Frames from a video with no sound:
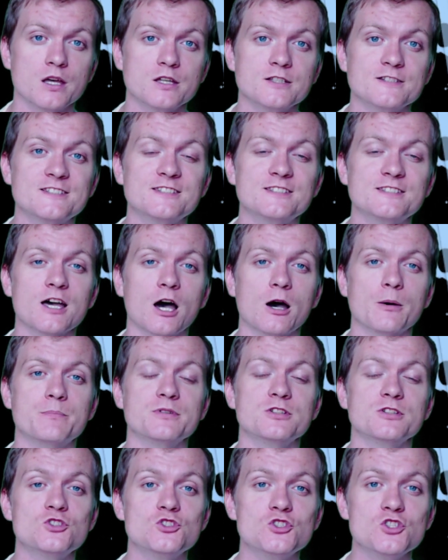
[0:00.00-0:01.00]

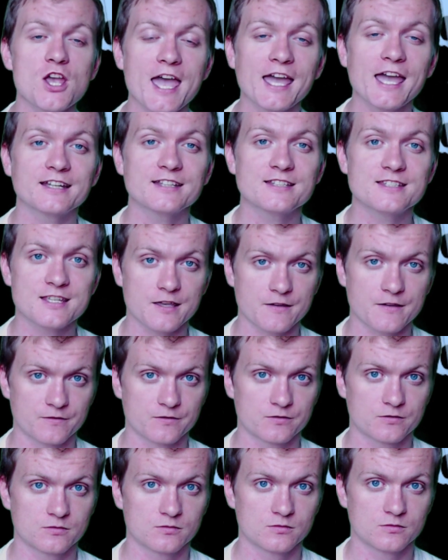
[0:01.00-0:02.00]
Subjective.
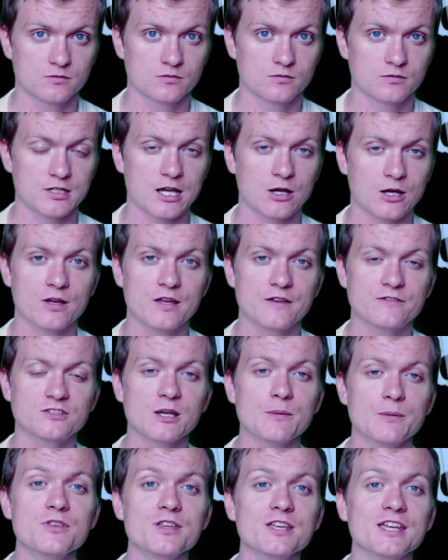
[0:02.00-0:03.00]
Now, if
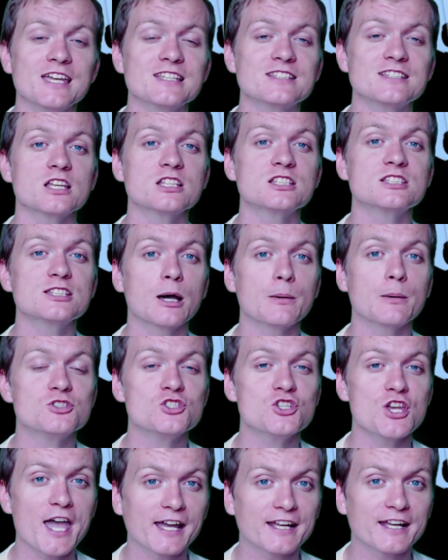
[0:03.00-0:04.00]
something is
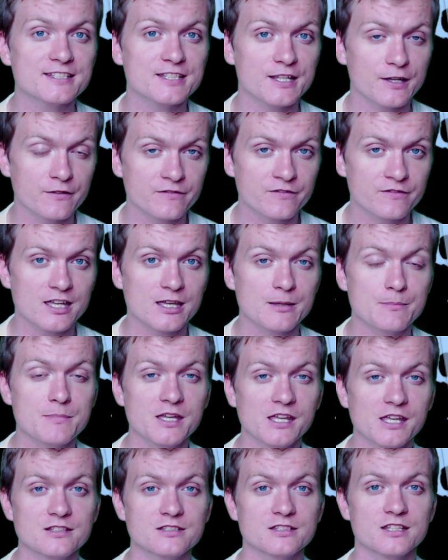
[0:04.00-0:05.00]
subjective, it
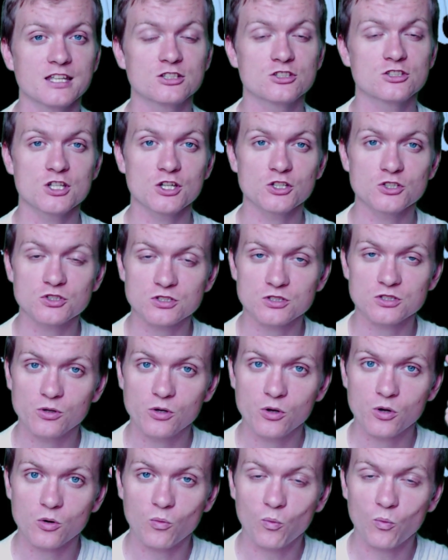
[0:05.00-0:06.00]
means it's just
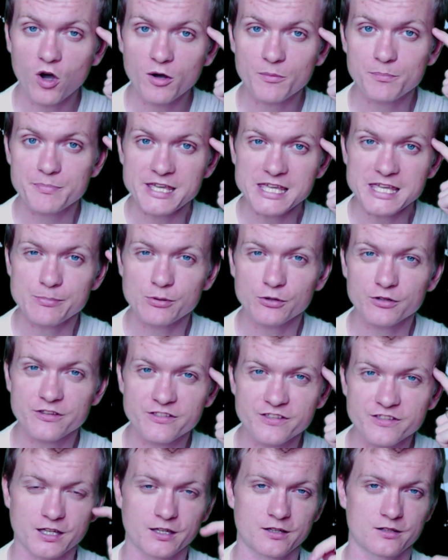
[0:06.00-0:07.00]
what people
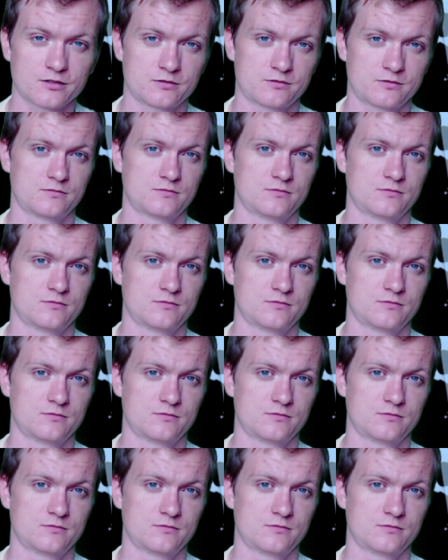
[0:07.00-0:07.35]
think.